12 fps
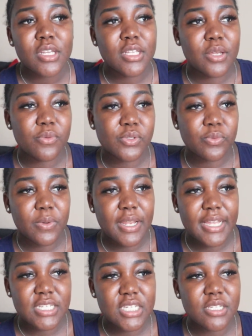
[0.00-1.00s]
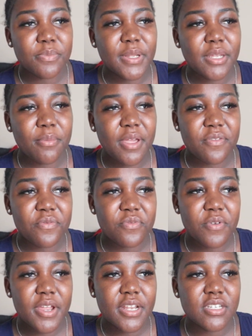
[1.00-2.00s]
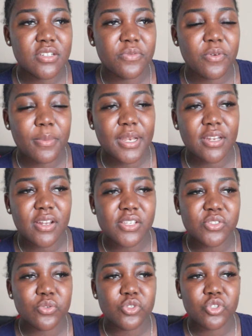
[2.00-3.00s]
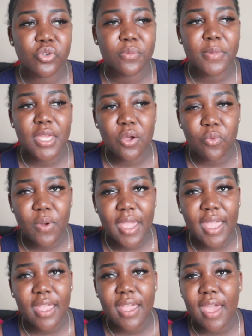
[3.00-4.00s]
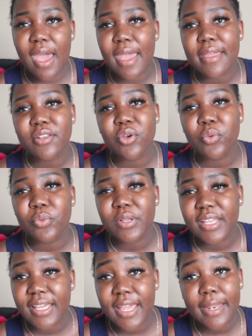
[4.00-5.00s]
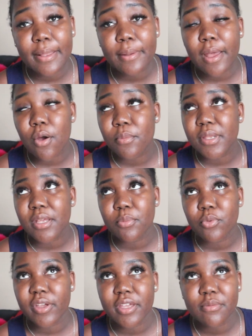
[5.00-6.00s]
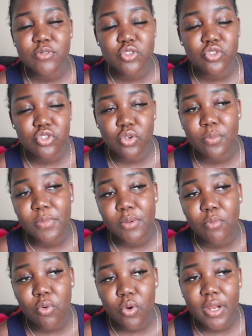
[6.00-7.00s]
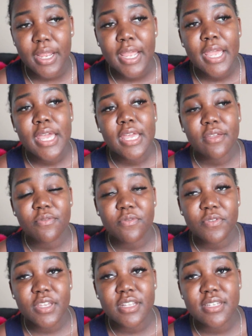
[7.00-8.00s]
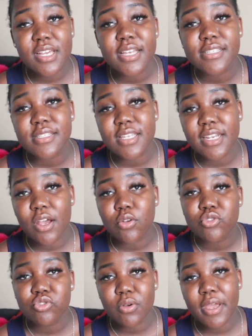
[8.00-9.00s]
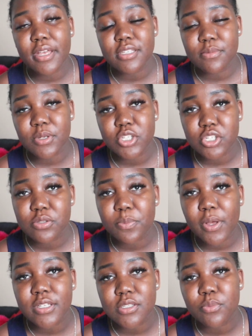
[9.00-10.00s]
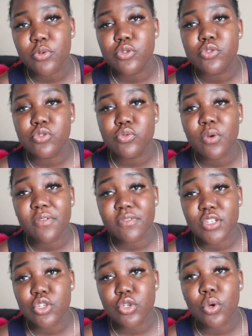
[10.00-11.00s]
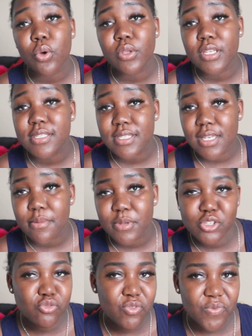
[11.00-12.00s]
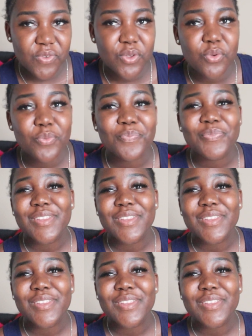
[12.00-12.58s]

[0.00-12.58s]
That was what I did. But then my friend from another school showed me a way. I don't really get it. I'll meet up with him to show me more. If he does, then I'll try as much as possible to do a video on the CMS review.